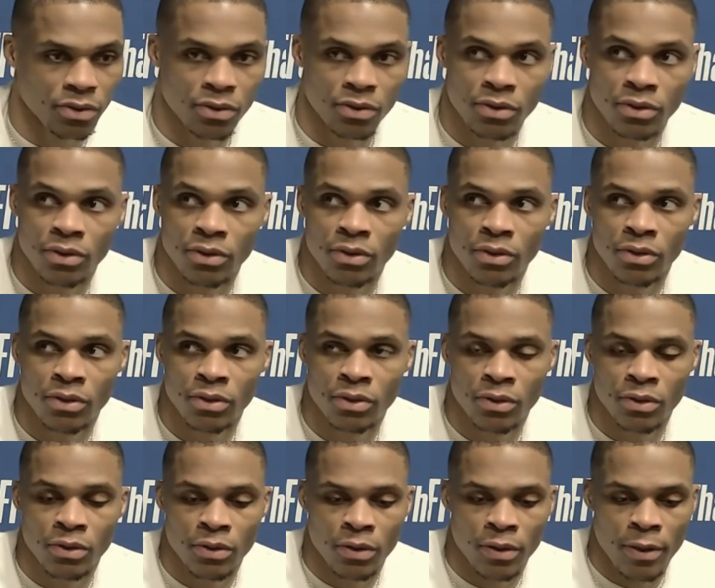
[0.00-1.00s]

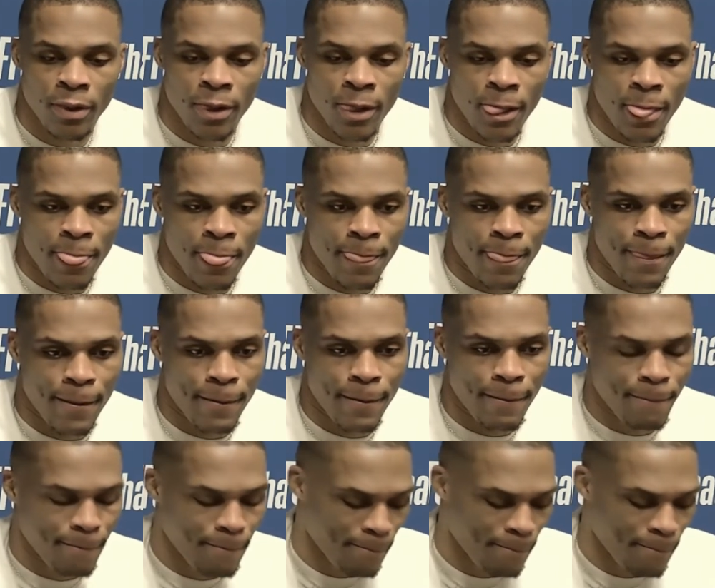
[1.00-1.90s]
(silence)